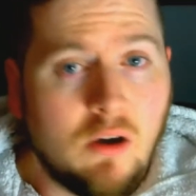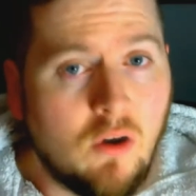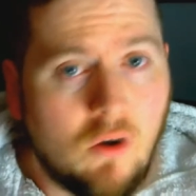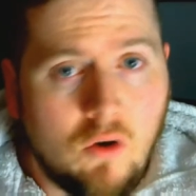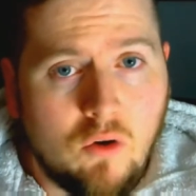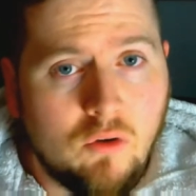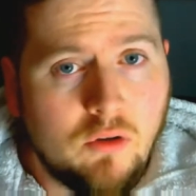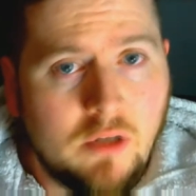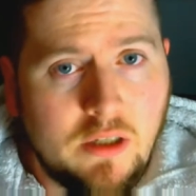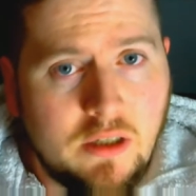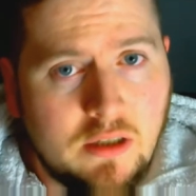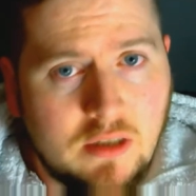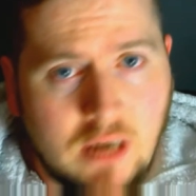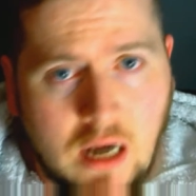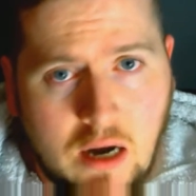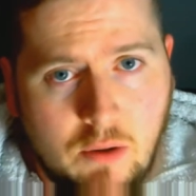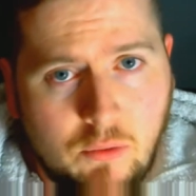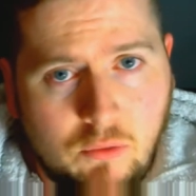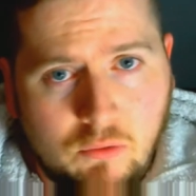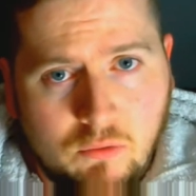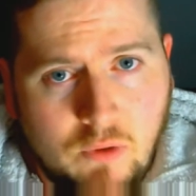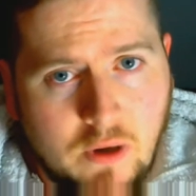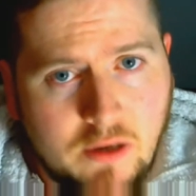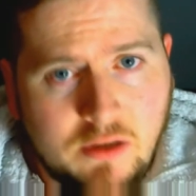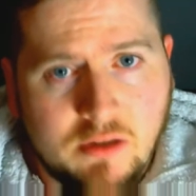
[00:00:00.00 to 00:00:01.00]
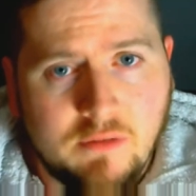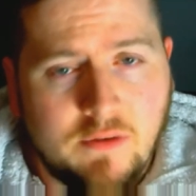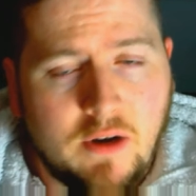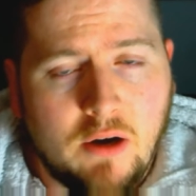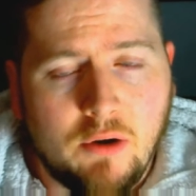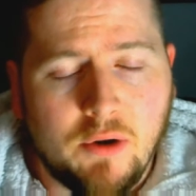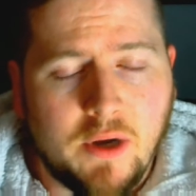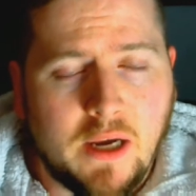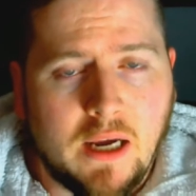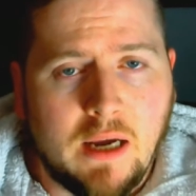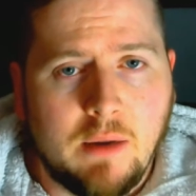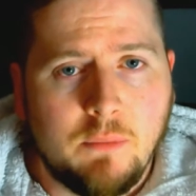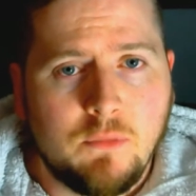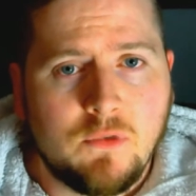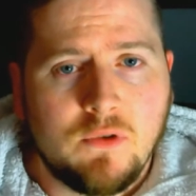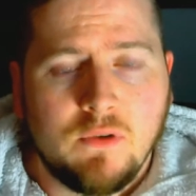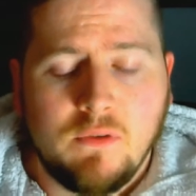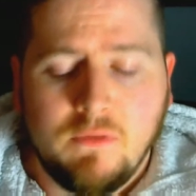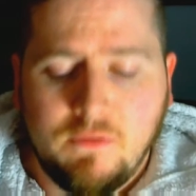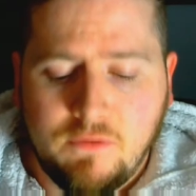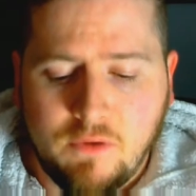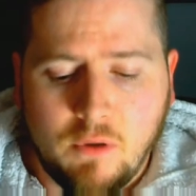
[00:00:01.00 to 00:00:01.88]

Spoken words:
all these, our rest of our games